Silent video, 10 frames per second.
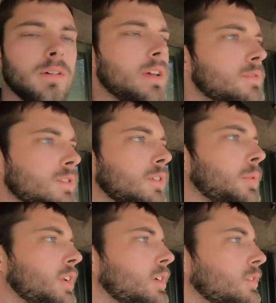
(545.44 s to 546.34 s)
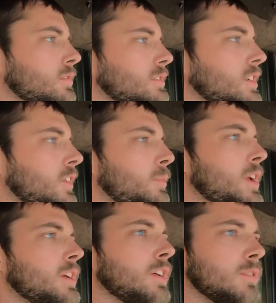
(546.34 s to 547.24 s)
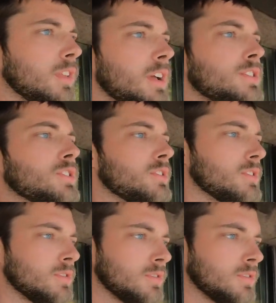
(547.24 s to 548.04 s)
wave to them, you know. That's how you make good relations.